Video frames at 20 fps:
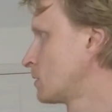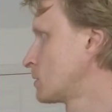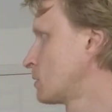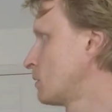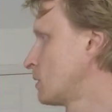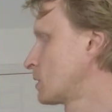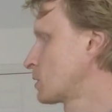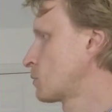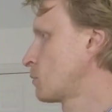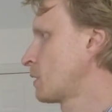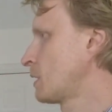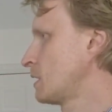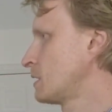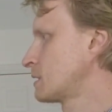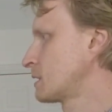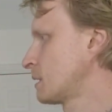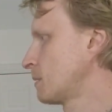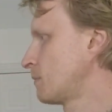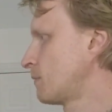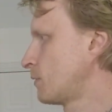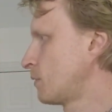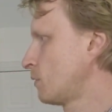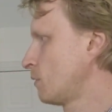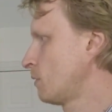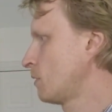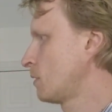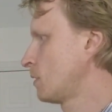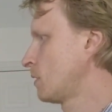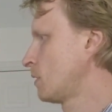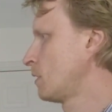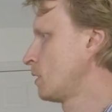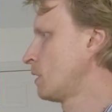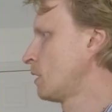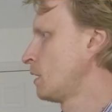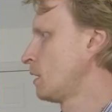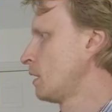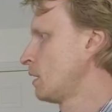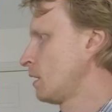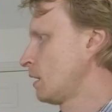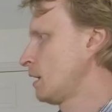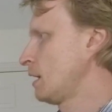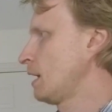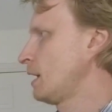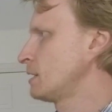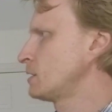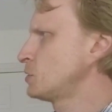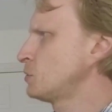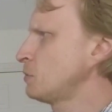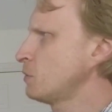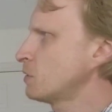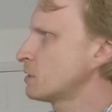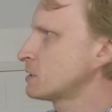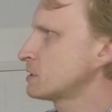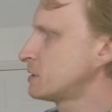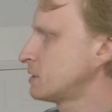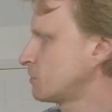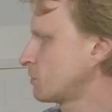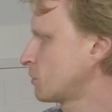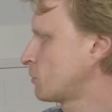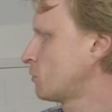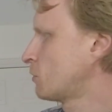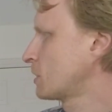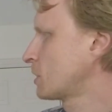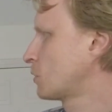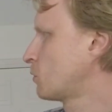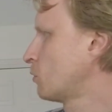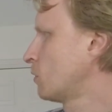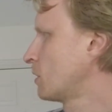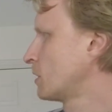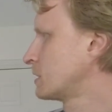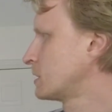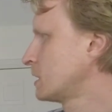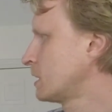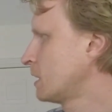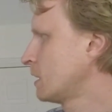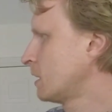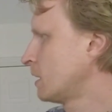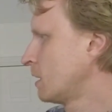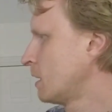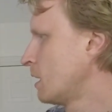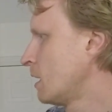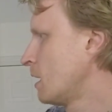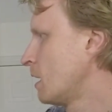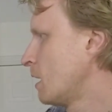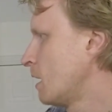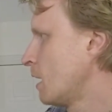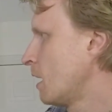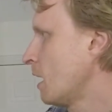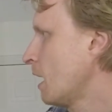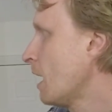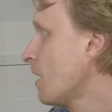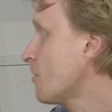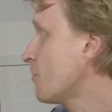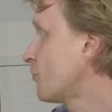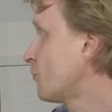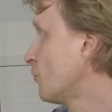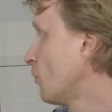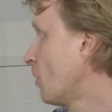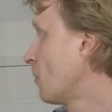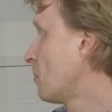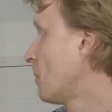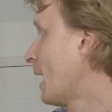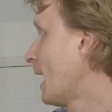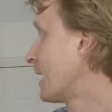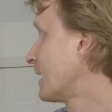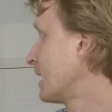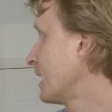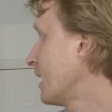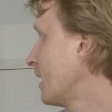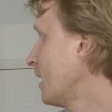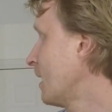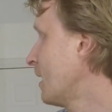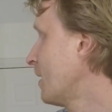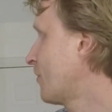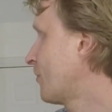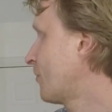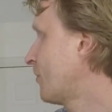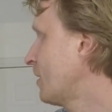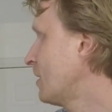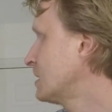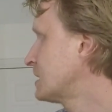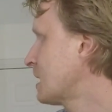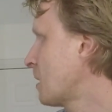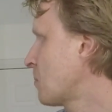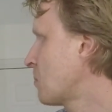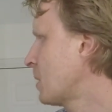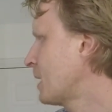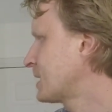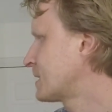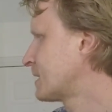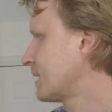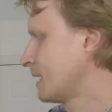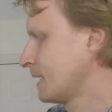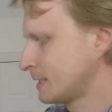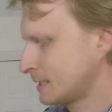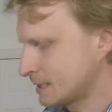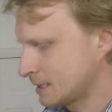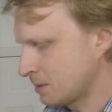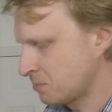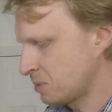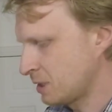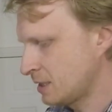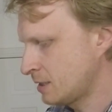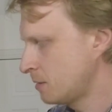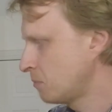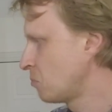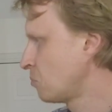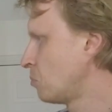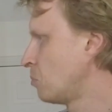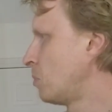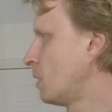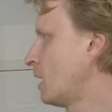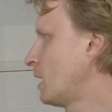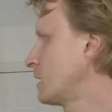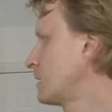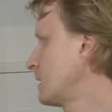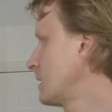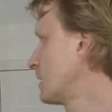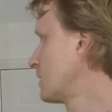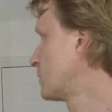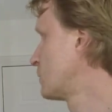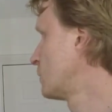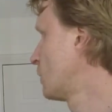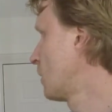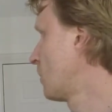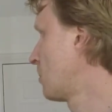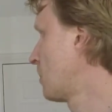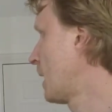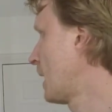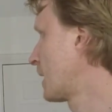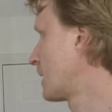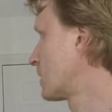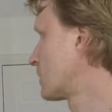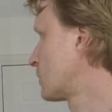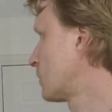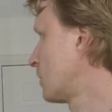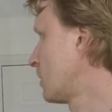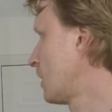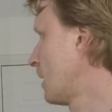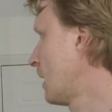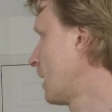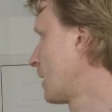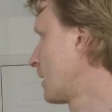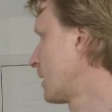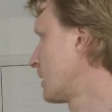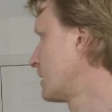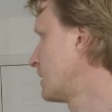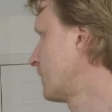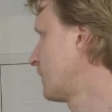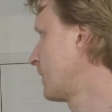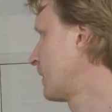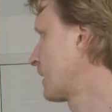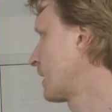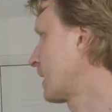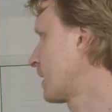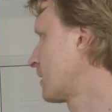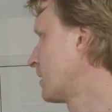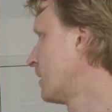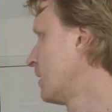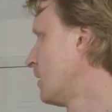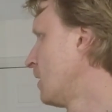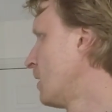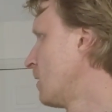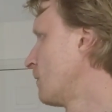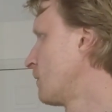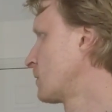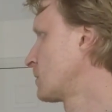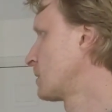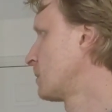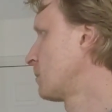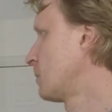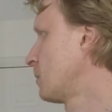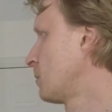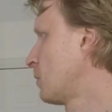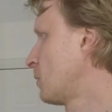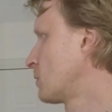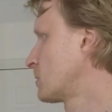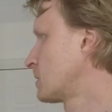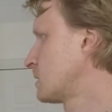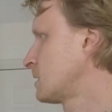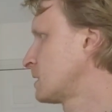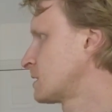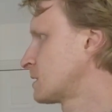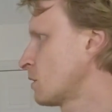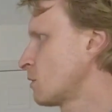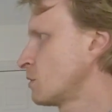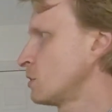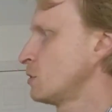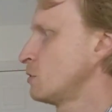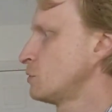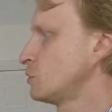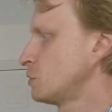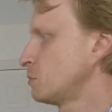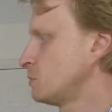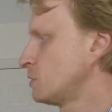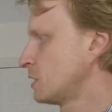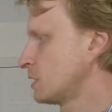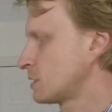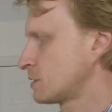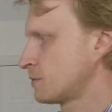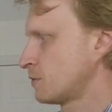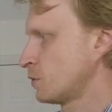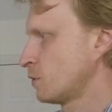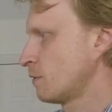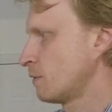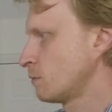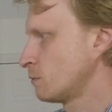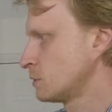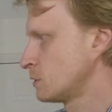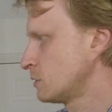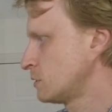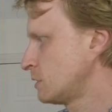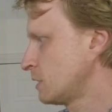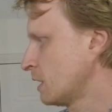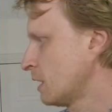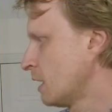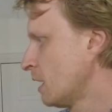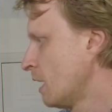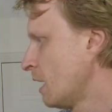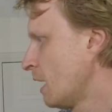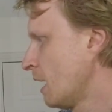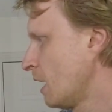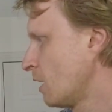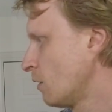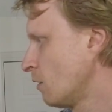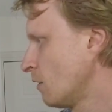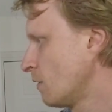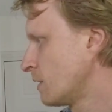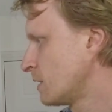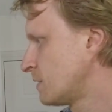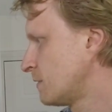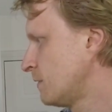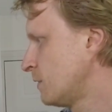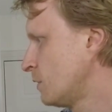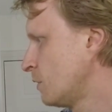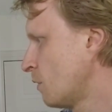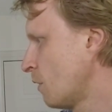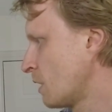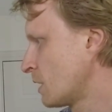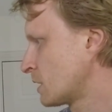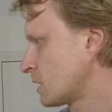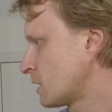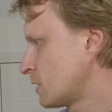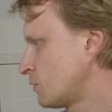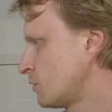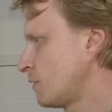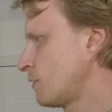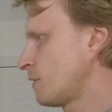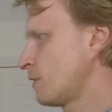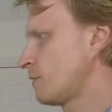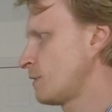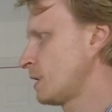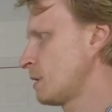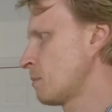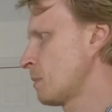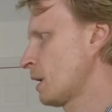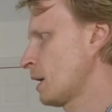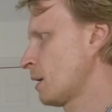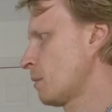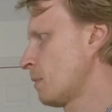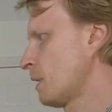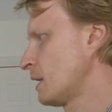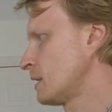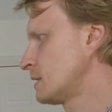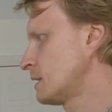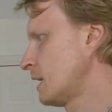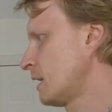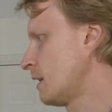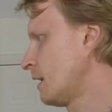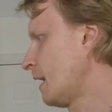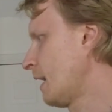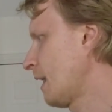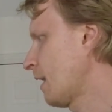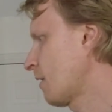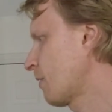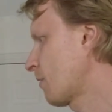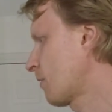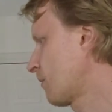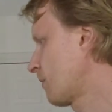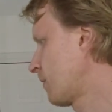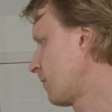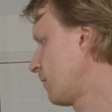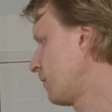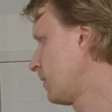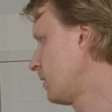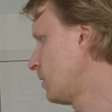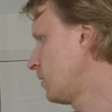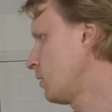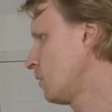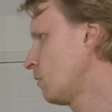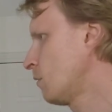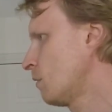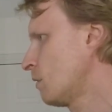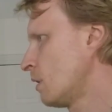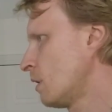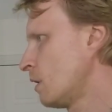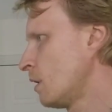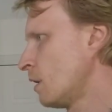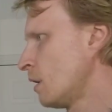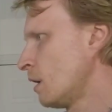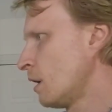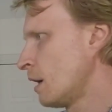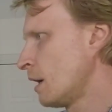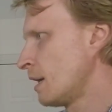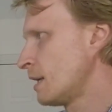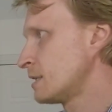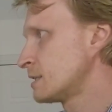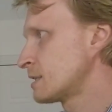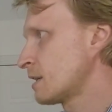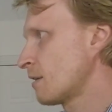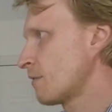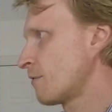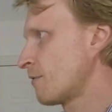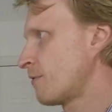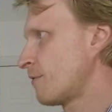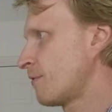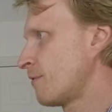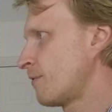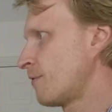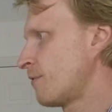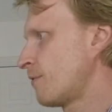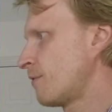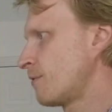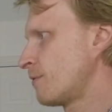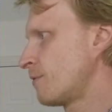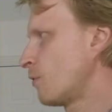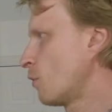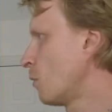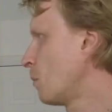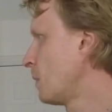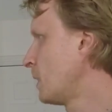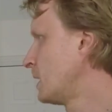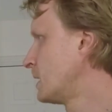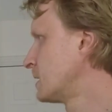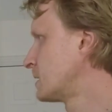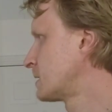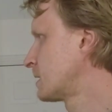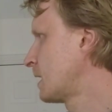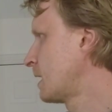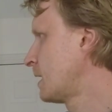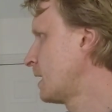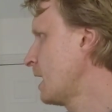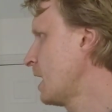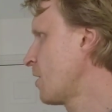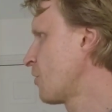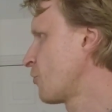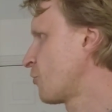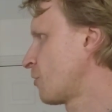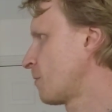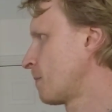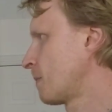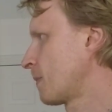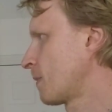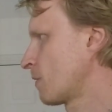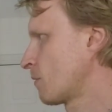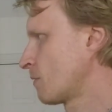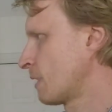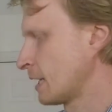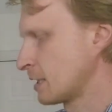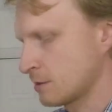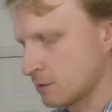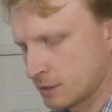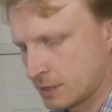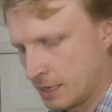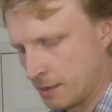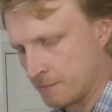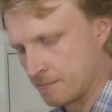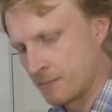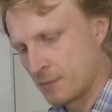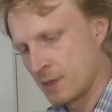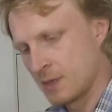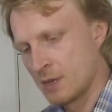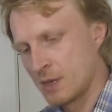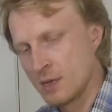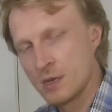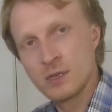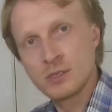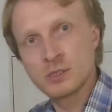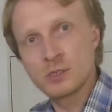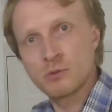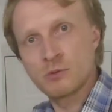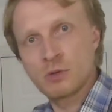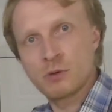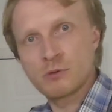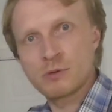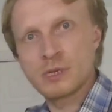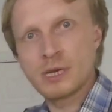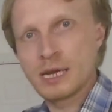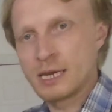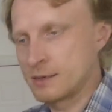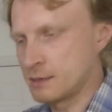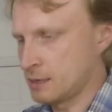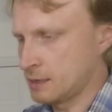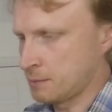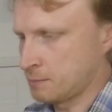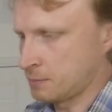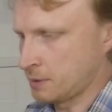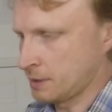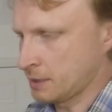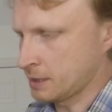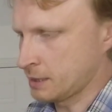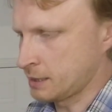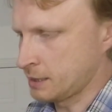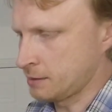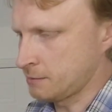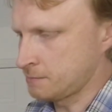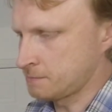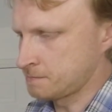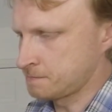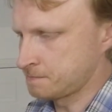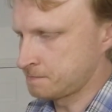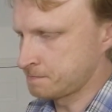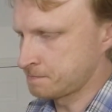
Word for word: So let's quickly skip through. And to be honest, the recording quality is not bad. It is pixelated a bit, but is not bad at all. And I definitely can, for example, post this on YouTube just for everyone to see. And all this video is 150 megabytes and the length of the video is four minutes and ish. Right, okay. So Note 9, I plug it in.